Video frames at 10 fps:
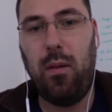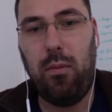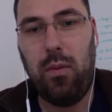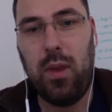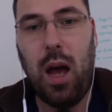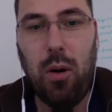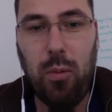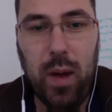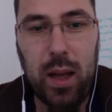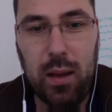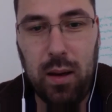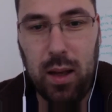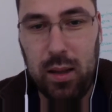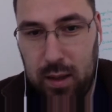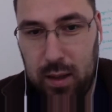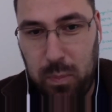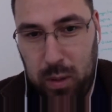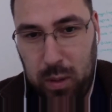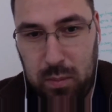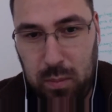now when it is
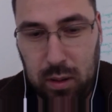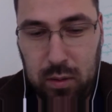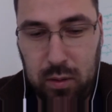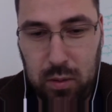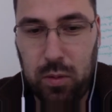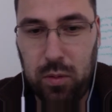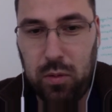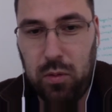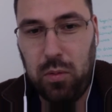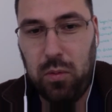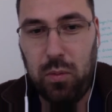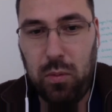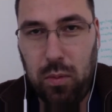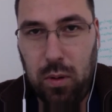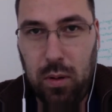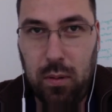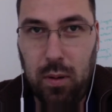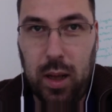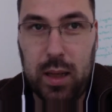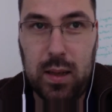possible to
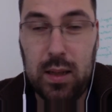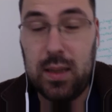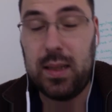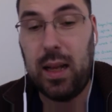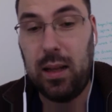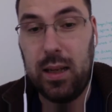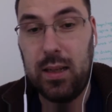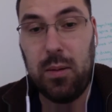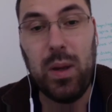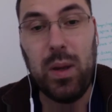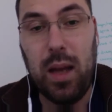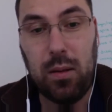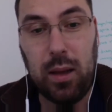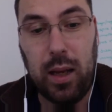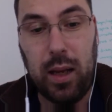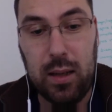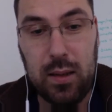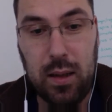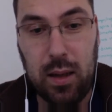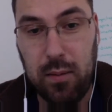let's say install Easy without
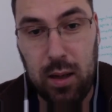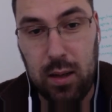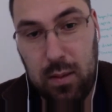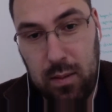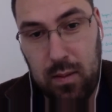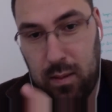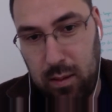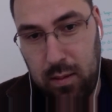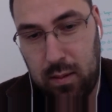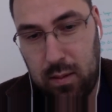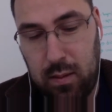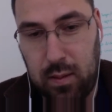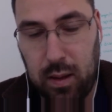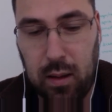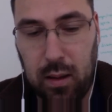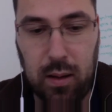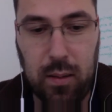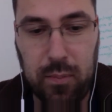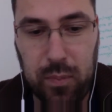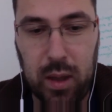legacy, even it's
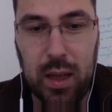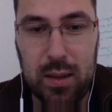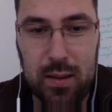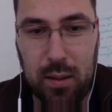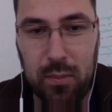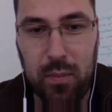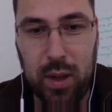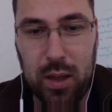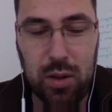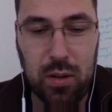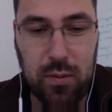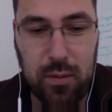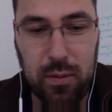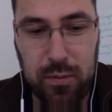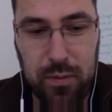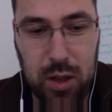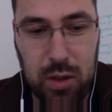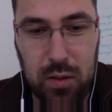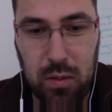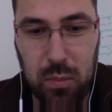still needs some major
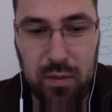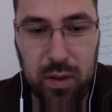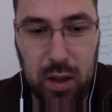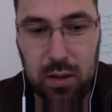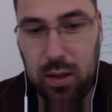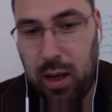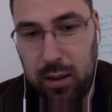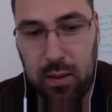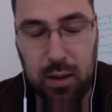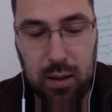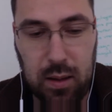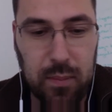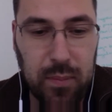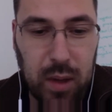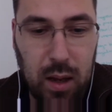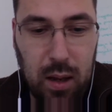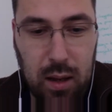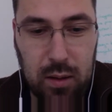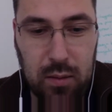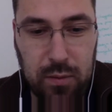features to be finished, like the
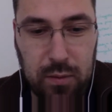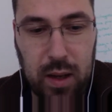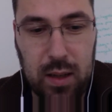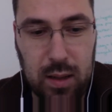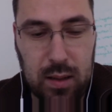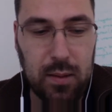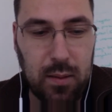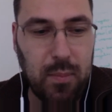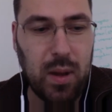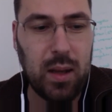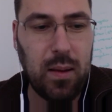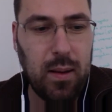interface, etc. But